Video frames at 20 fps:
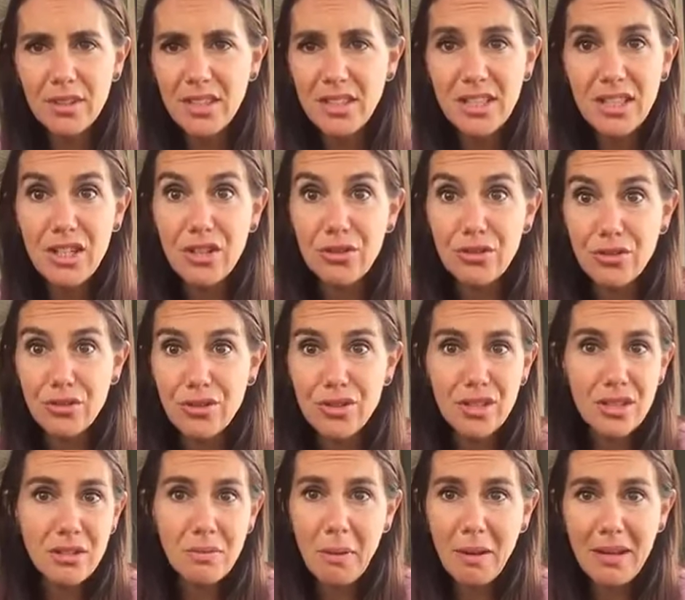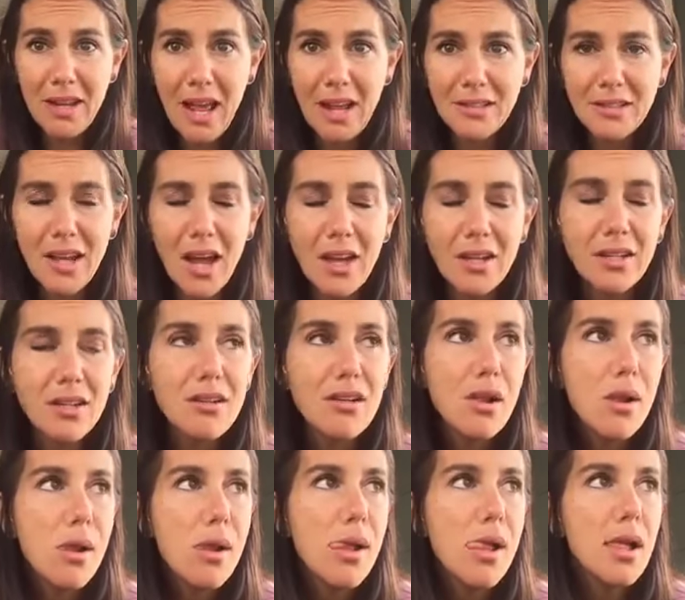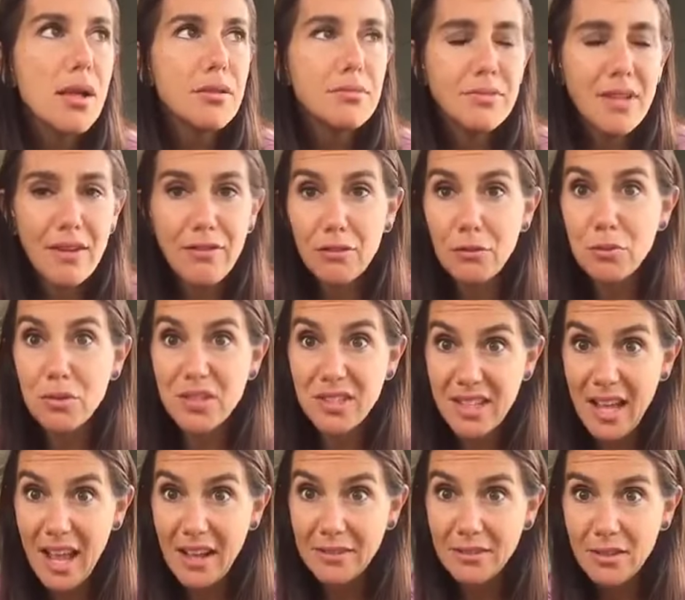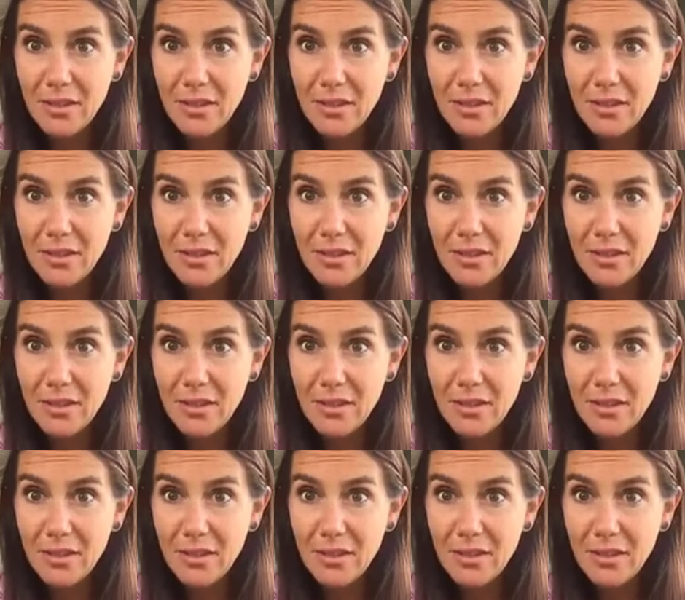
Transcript: years since my dad died. David was 10.